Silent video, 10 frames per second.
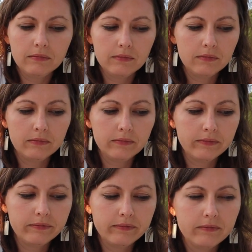
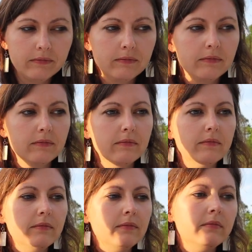
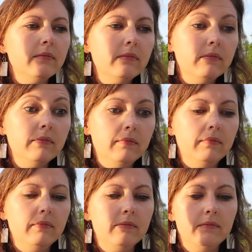
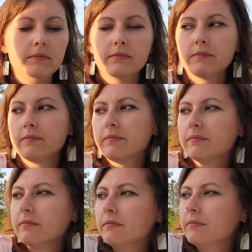
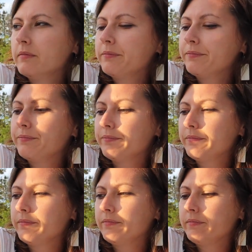
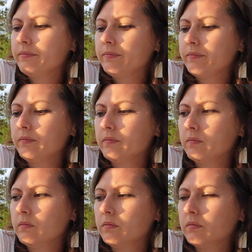
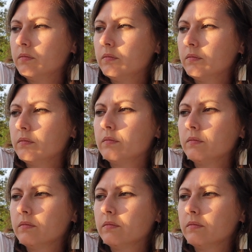(not speaking)